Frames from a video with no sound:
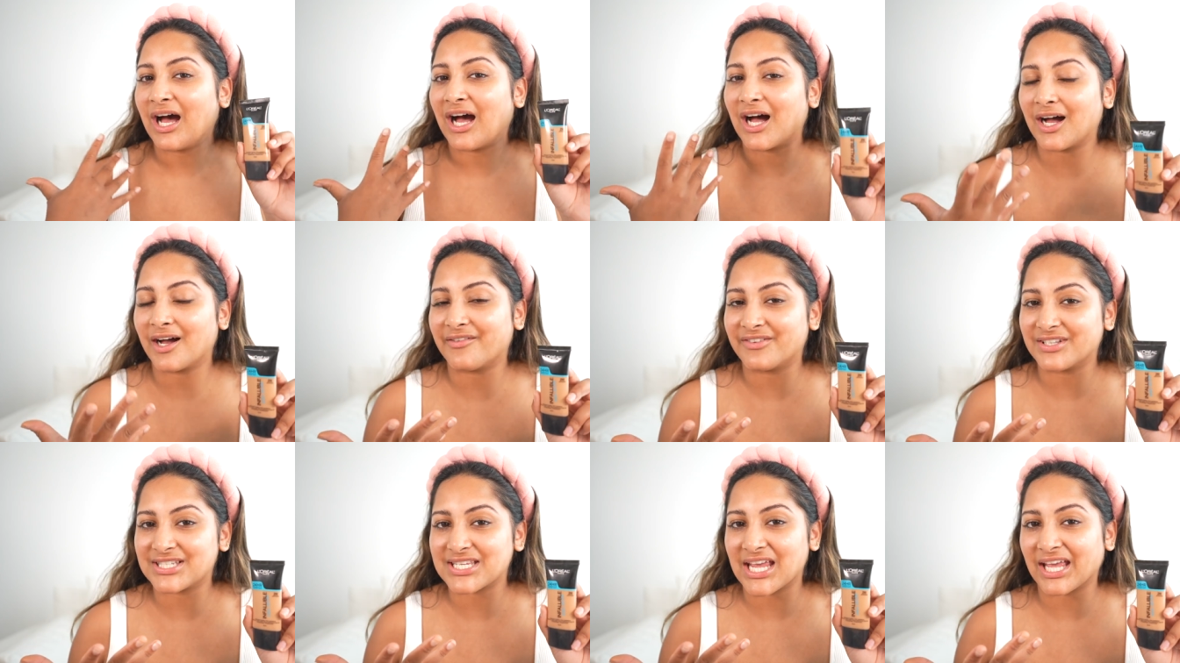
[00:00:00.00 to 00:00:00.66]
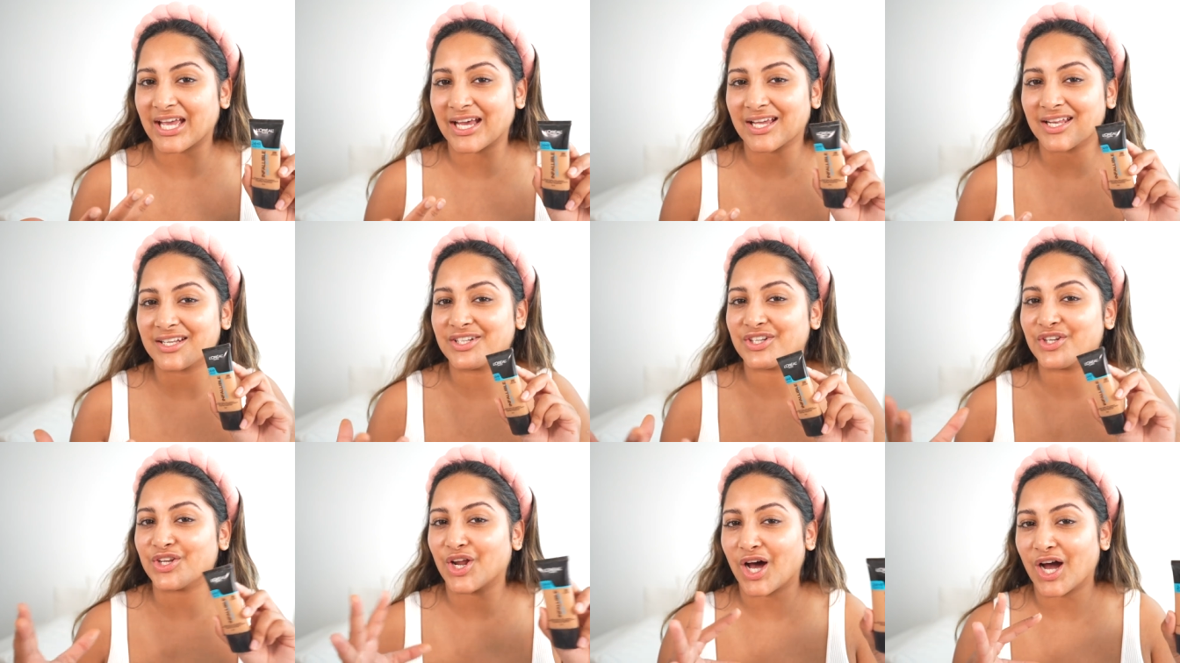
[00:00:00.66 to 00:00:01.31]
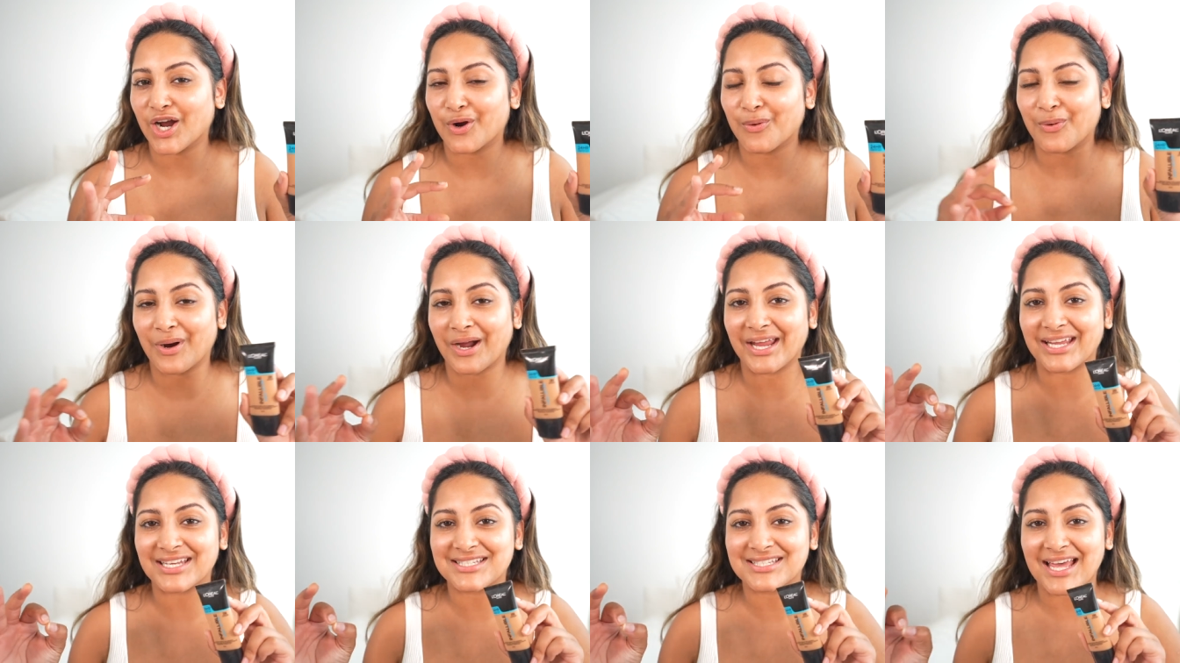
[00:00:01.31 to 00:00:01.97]
of a tan, not
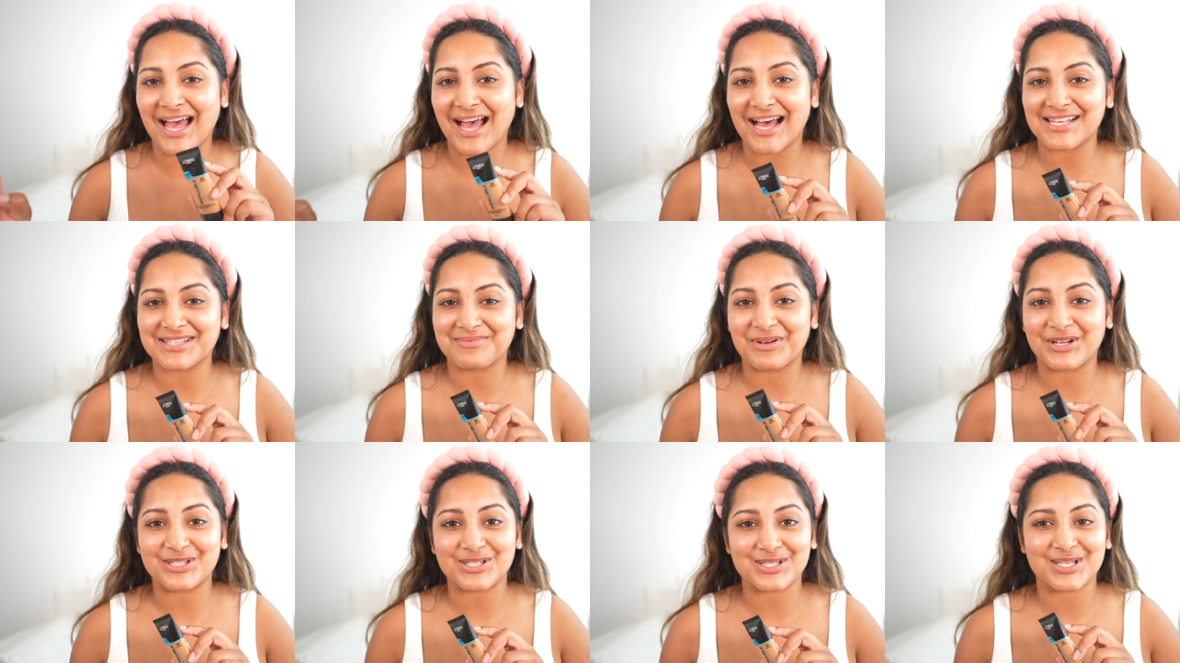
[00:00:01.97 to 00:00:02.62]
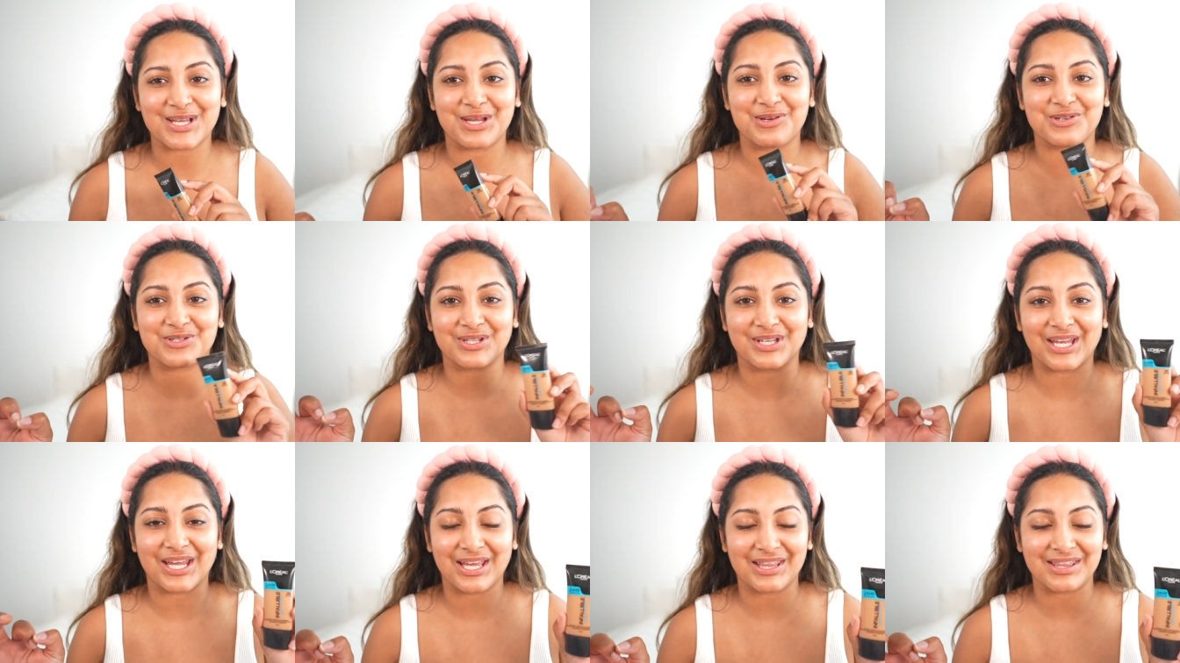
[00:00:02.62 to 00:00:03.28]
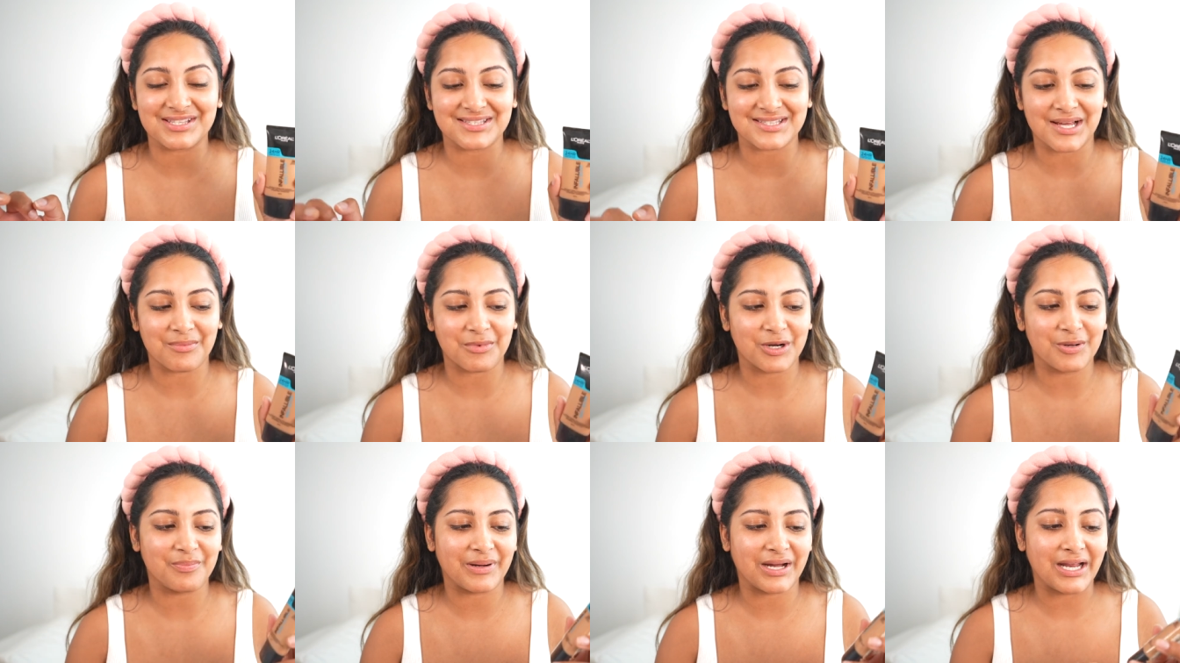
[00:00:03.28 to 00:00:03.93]
quite as much as I usually get in the
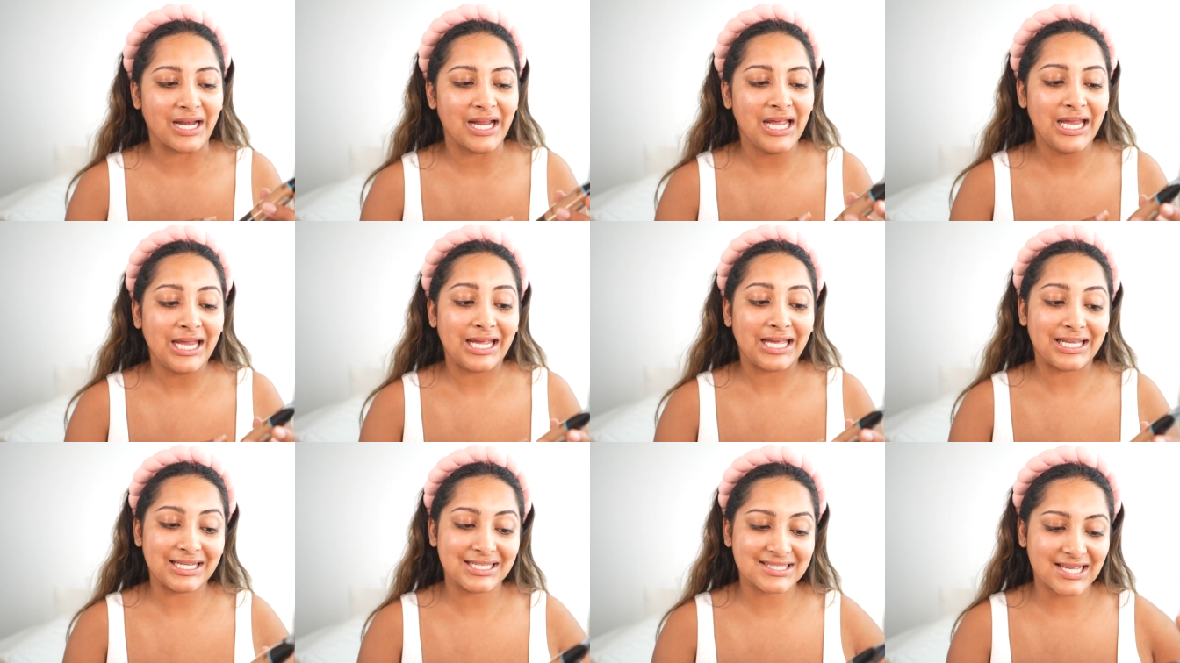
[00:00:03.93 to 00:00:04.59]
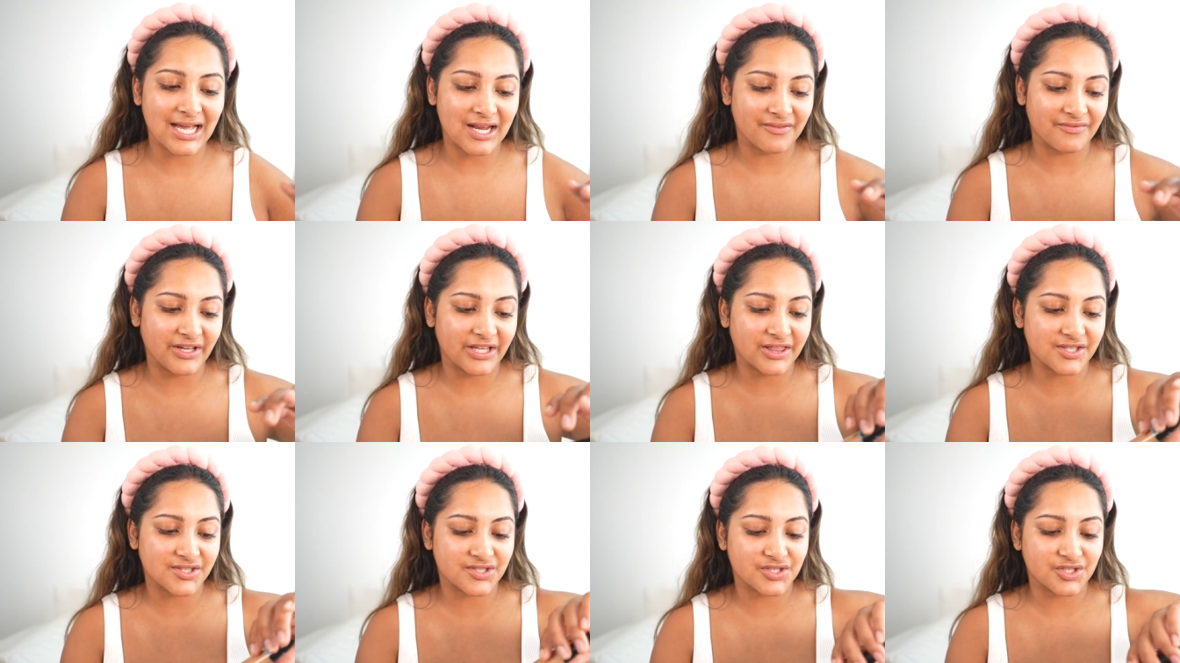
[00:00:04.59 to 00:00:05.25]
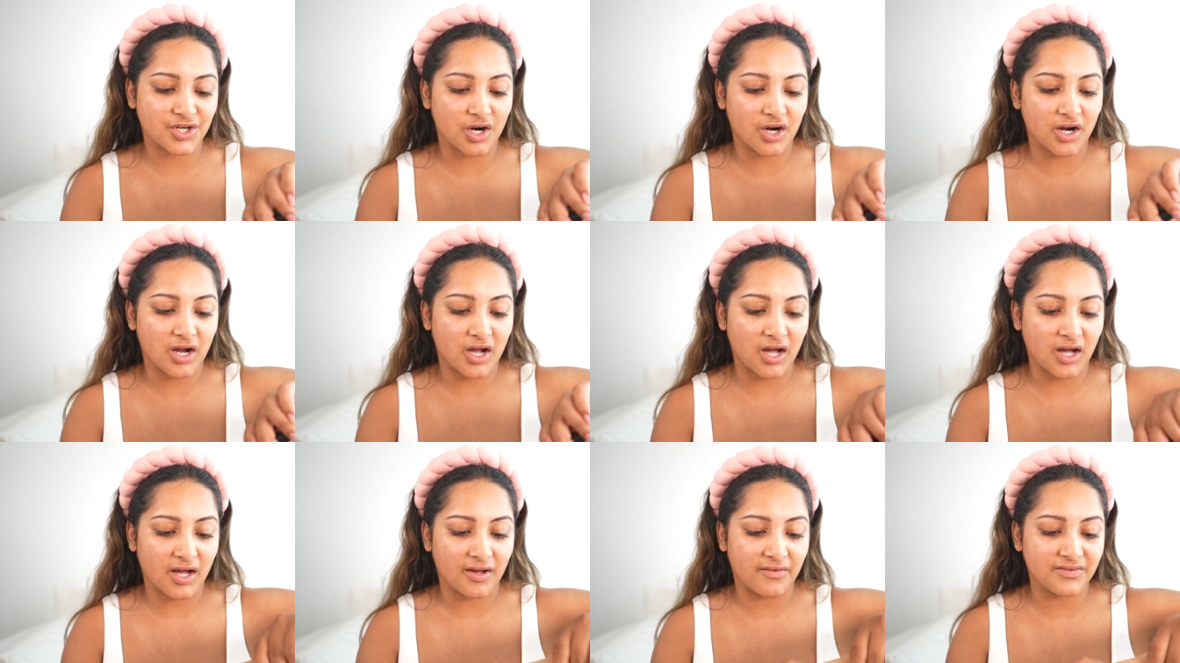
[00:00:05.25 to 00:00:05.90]
summer, but it is kind of like the start
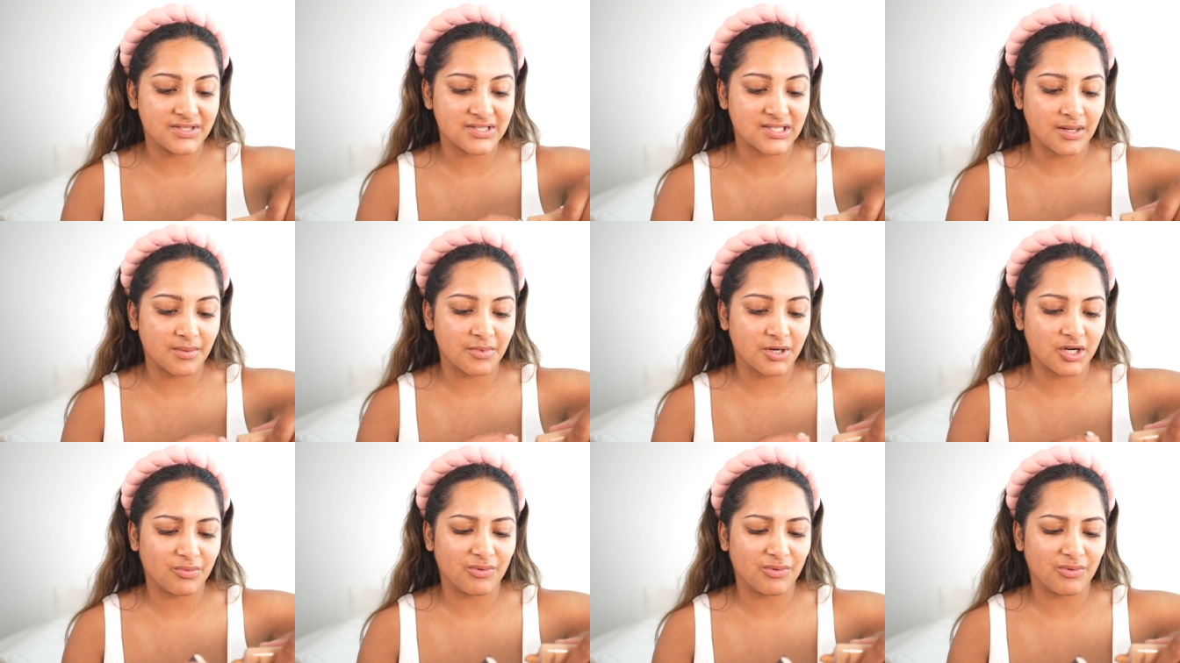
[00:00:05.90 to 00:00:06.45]
of summer.